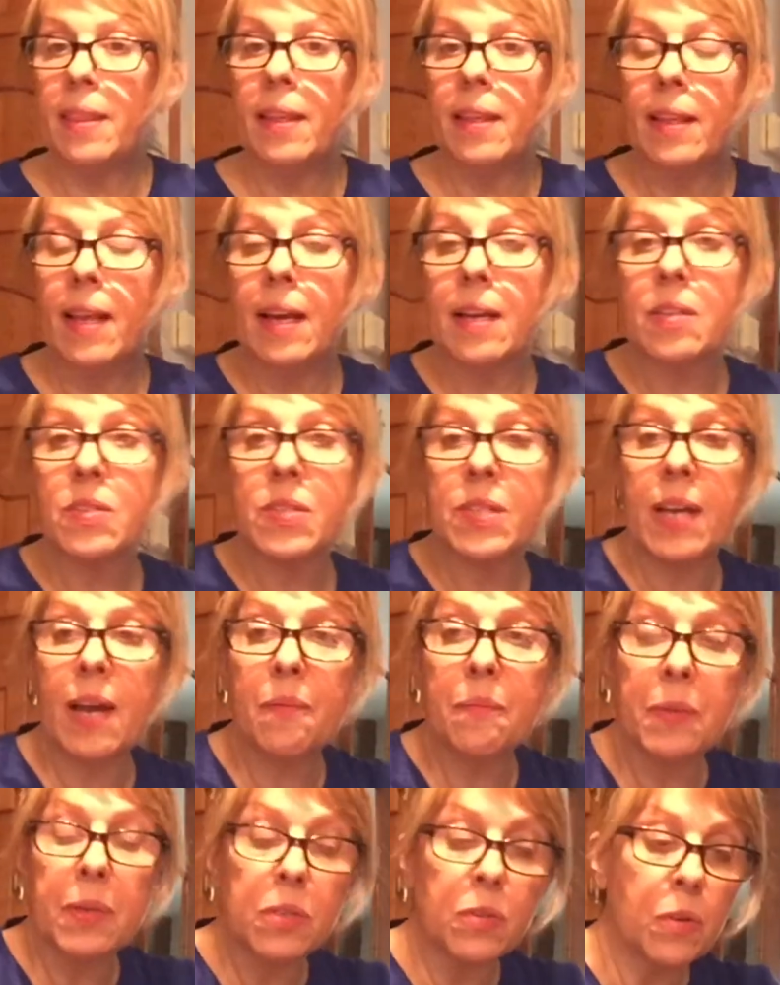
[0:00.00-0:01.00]
the next
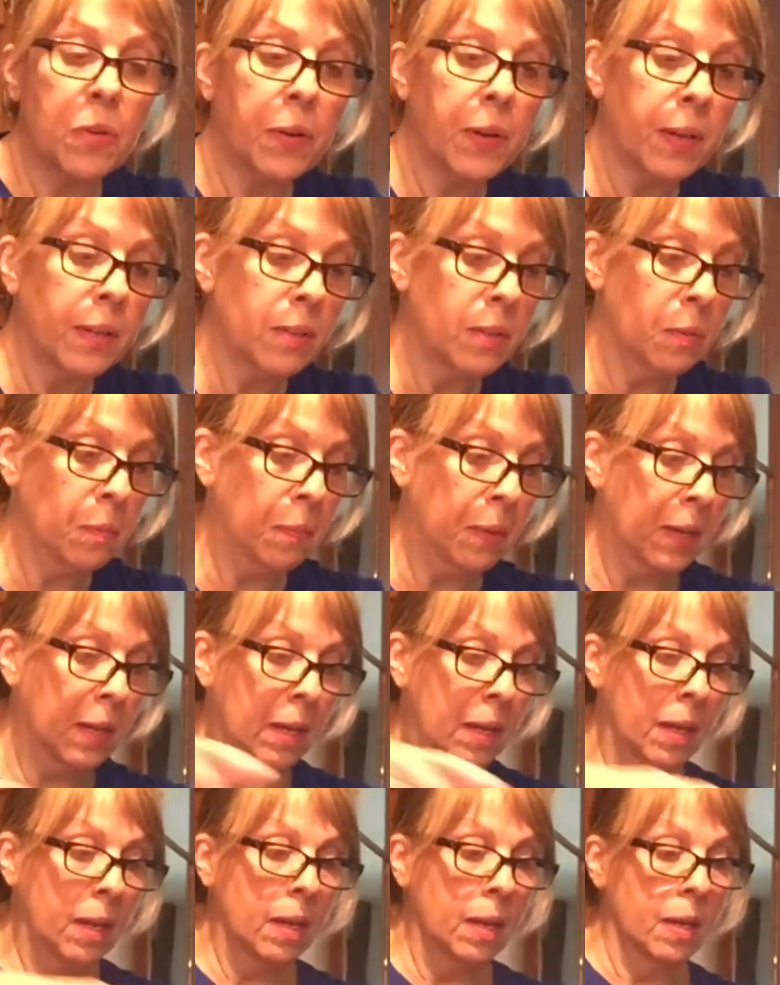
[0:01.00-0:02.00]
step is going to
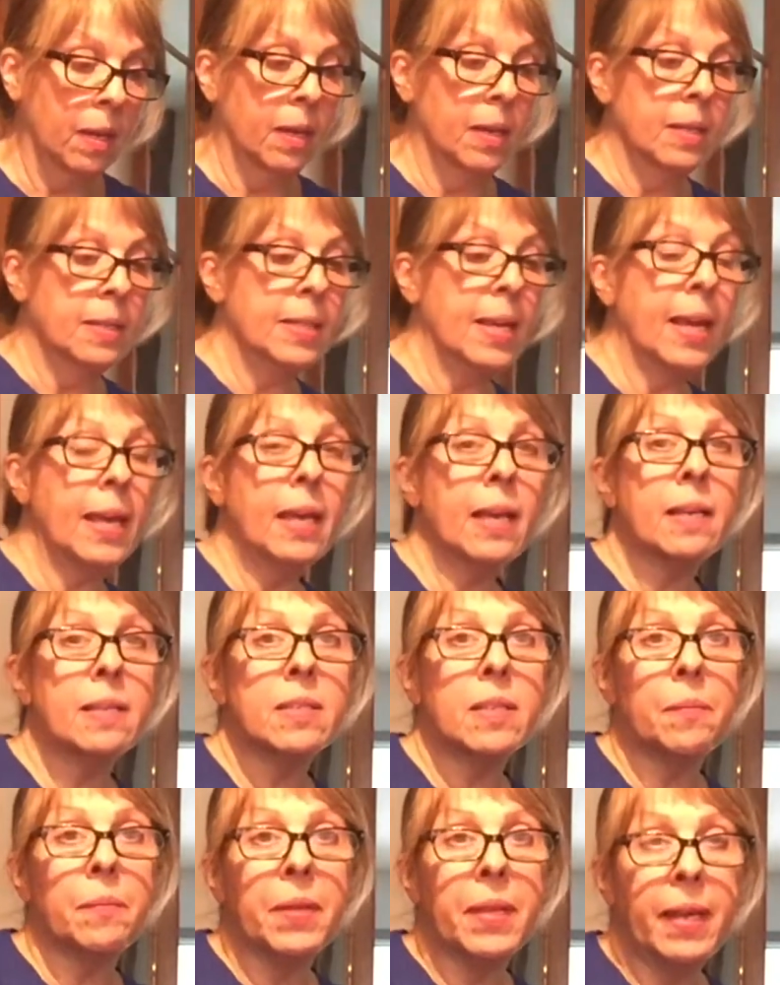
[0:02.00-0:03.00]
be taking
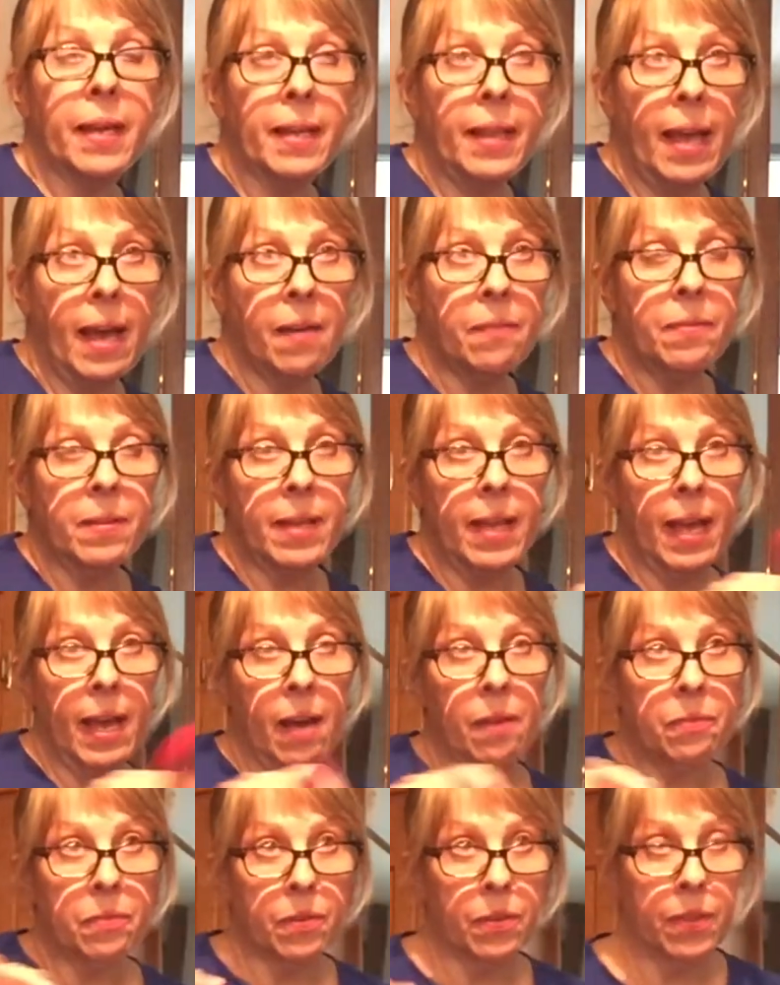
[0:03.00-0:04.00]
some of that half and
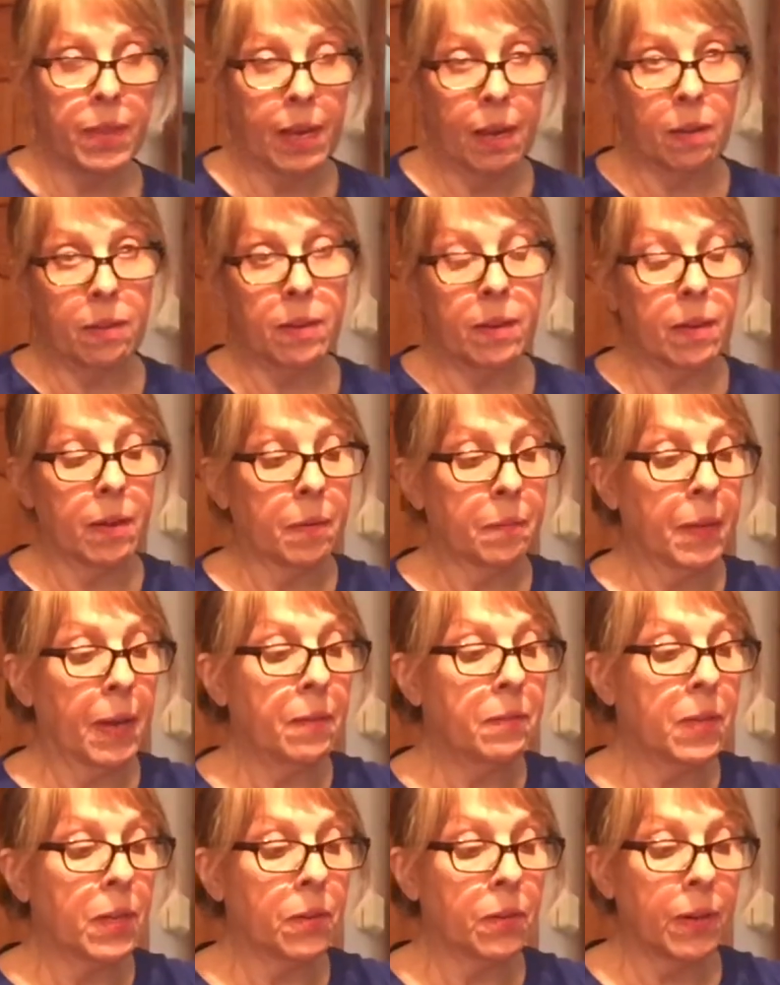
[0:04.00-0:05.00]
half, or that
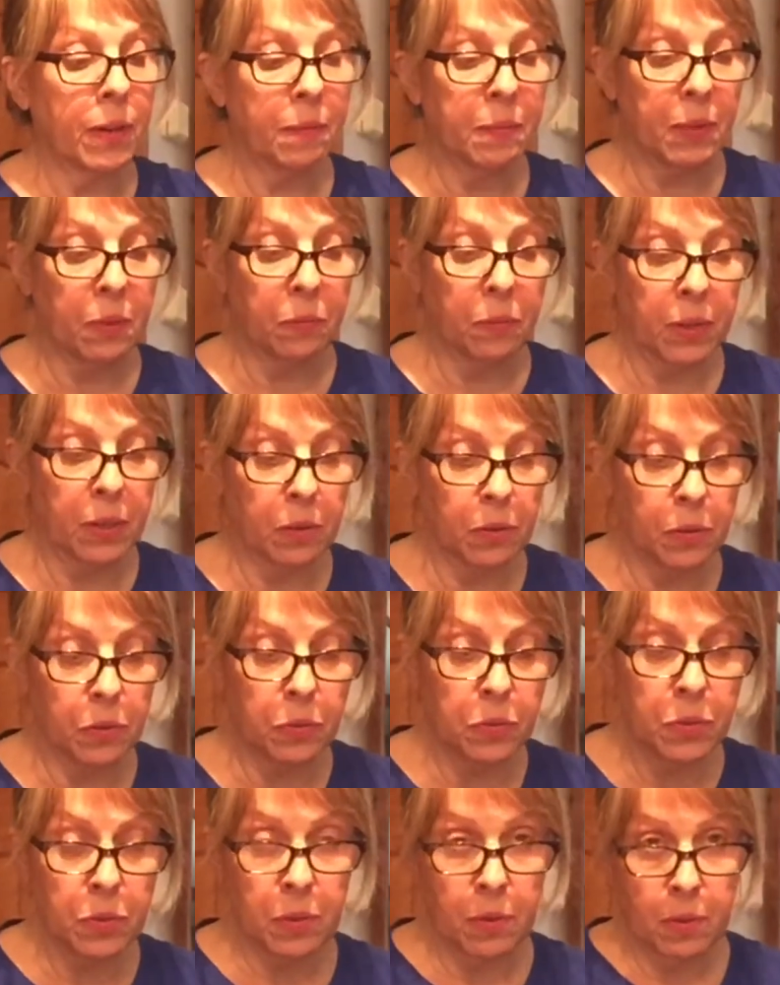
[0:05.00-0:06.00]
heavy cream that we
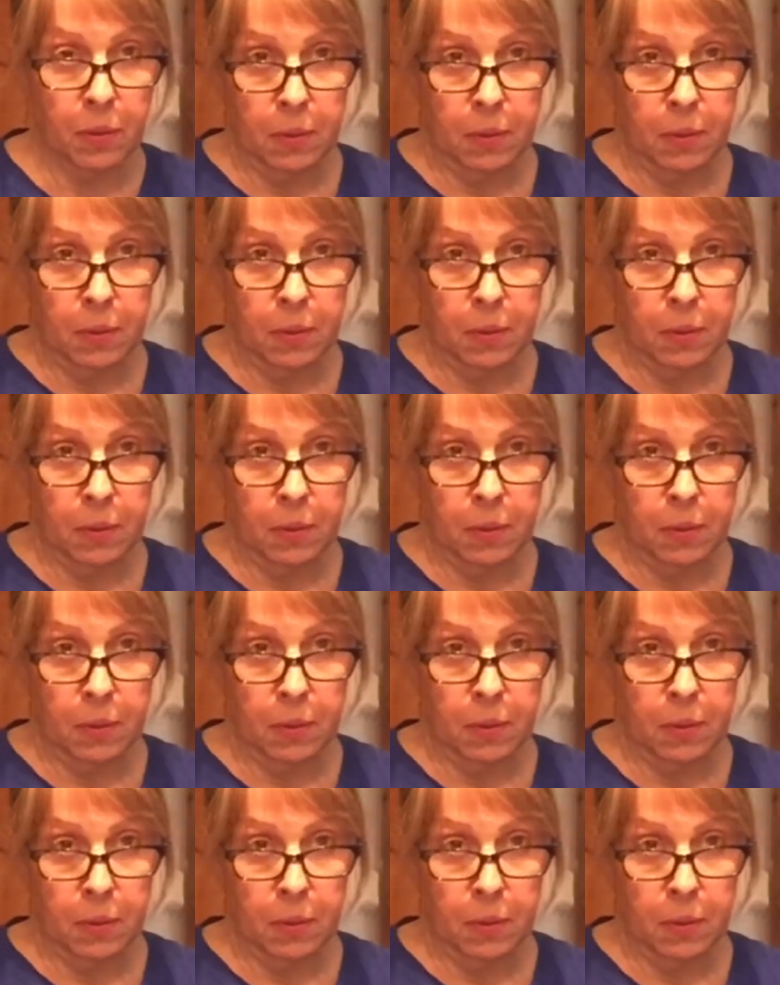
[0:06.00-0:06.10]
used